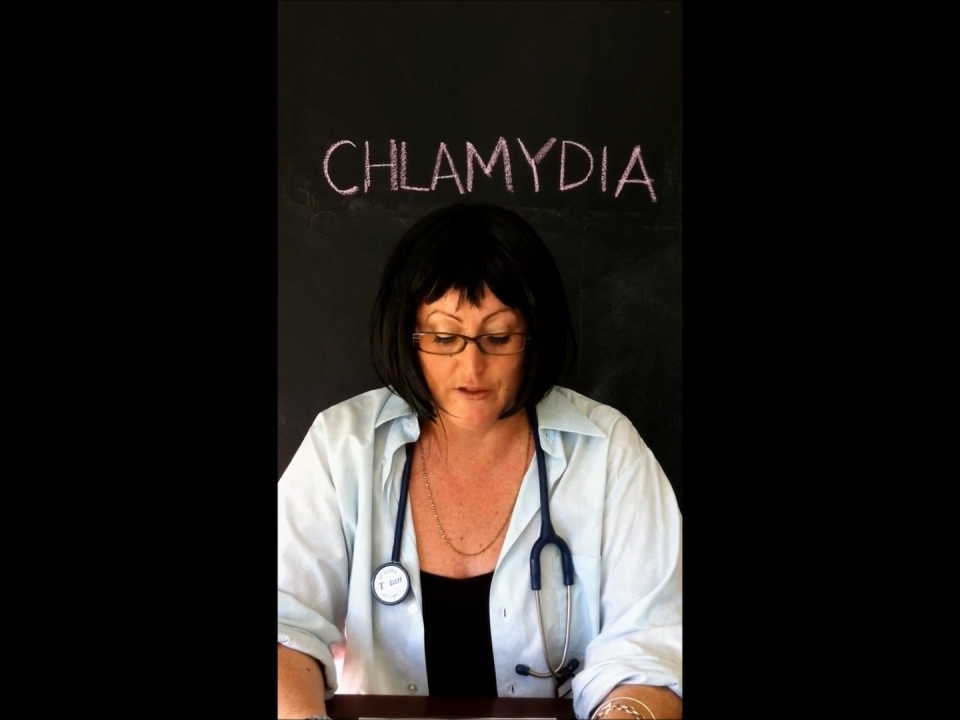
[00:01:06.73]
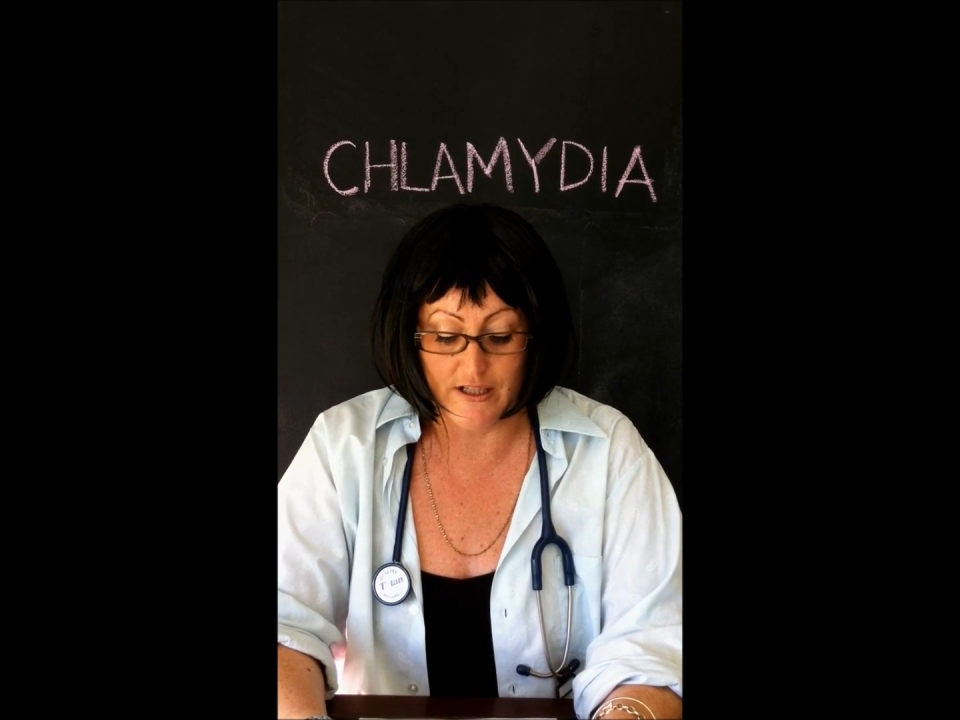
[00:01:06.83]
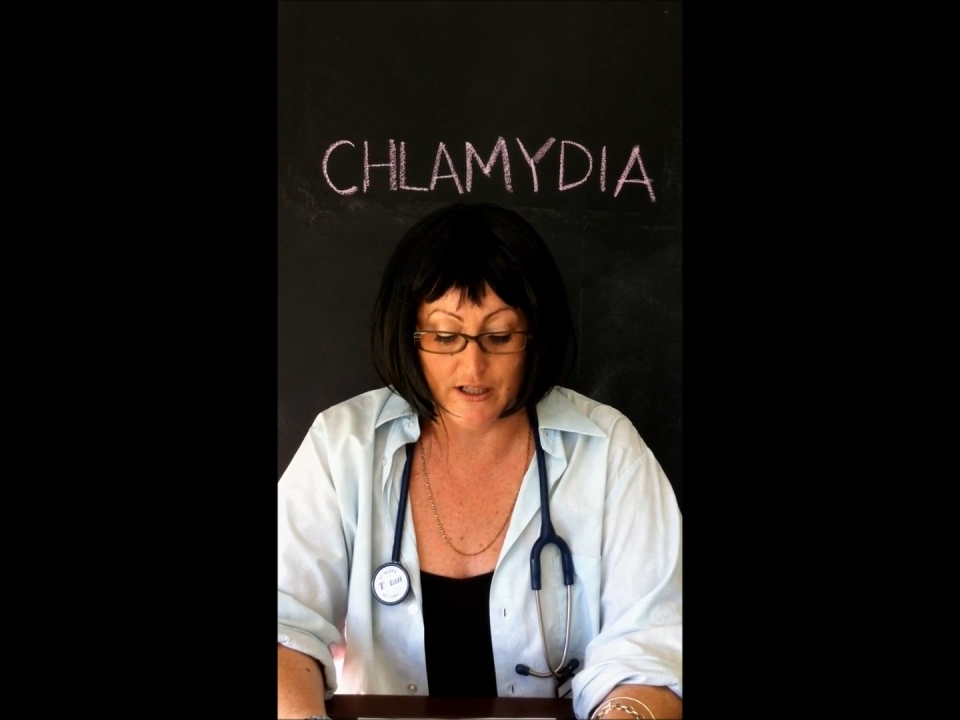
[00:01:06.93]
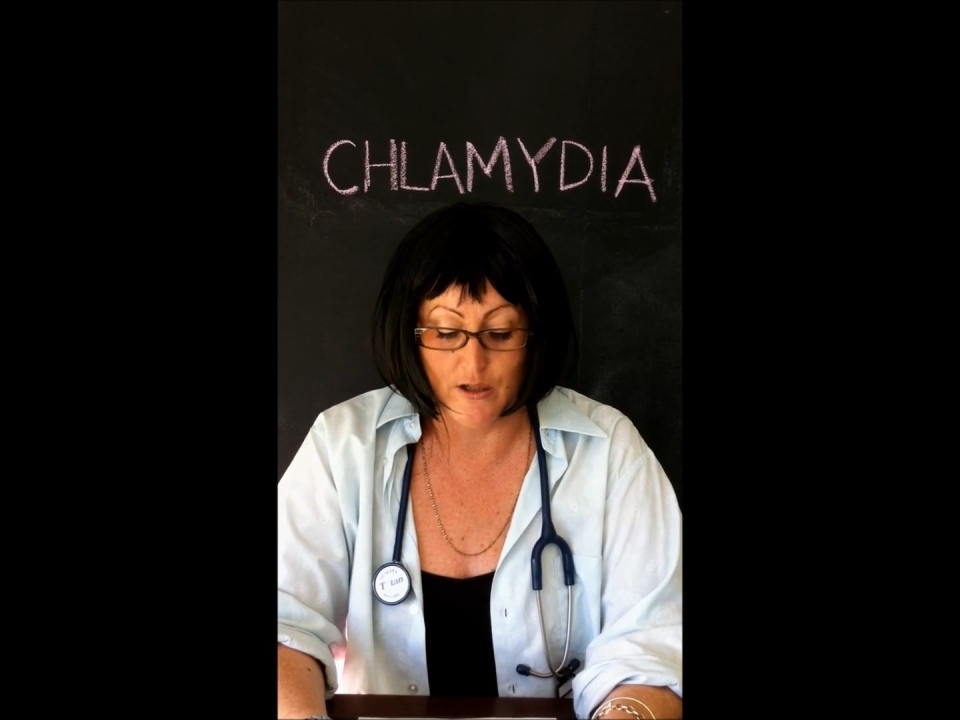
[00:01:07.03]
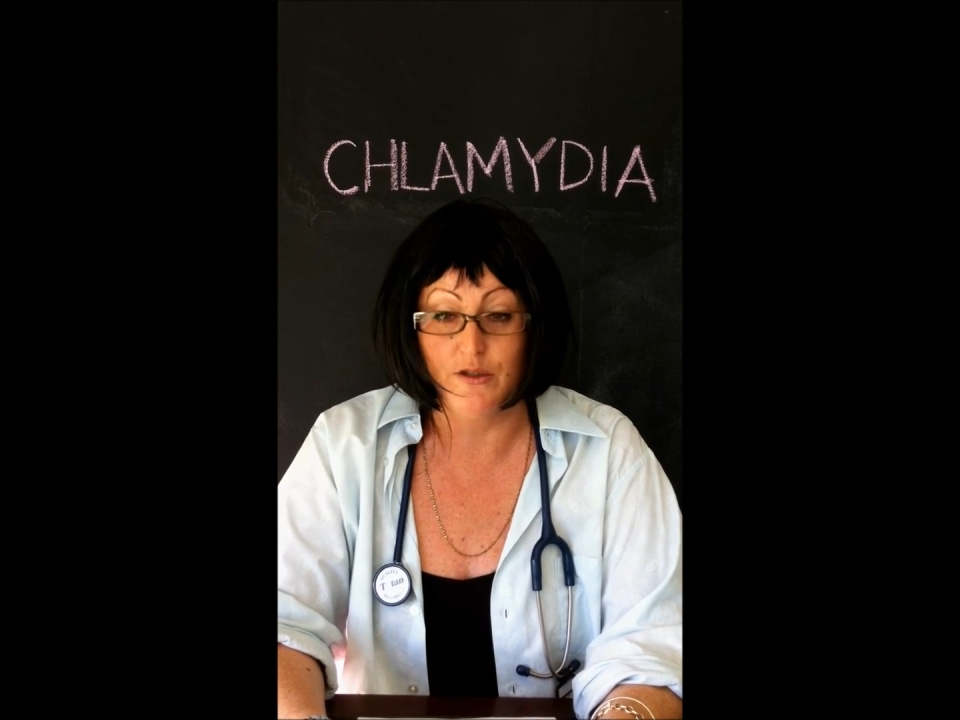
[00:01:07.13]

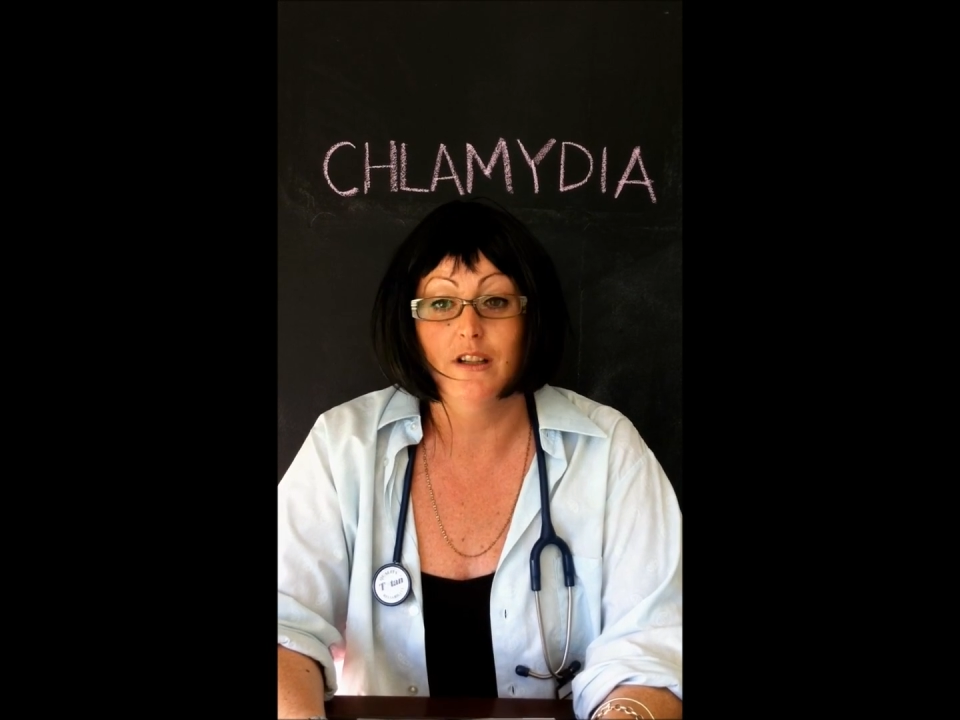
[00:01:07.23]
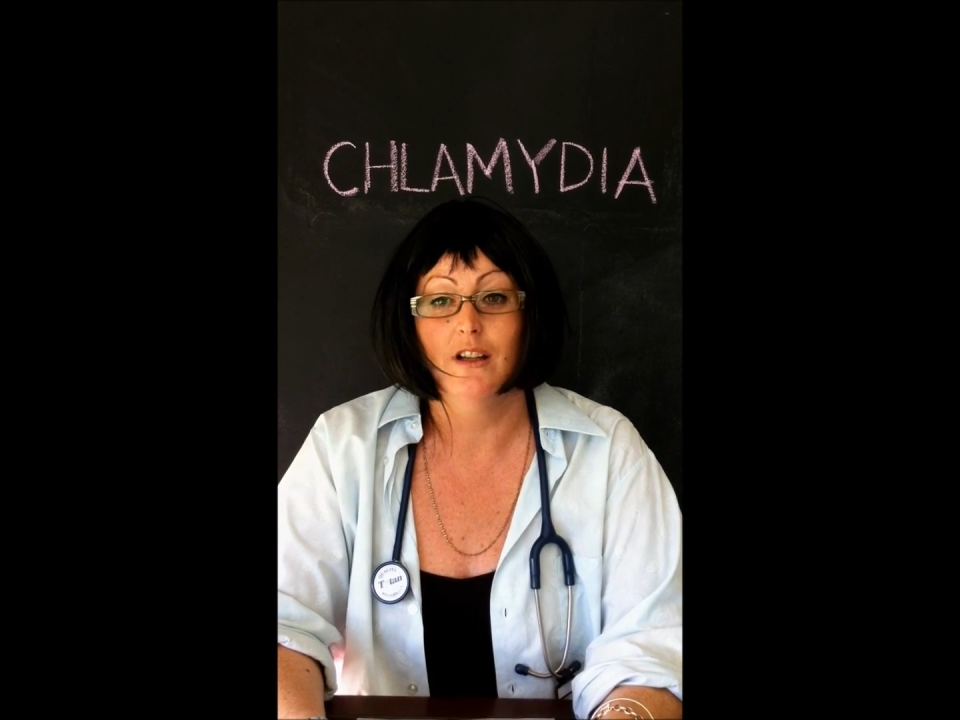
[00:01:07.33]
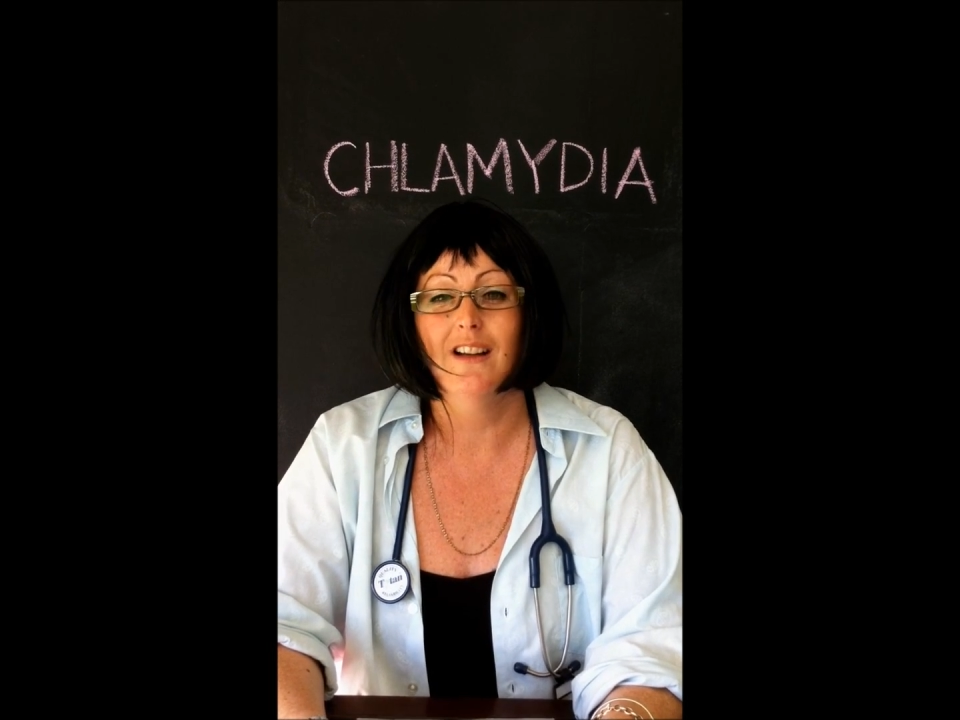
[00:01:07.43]
years old,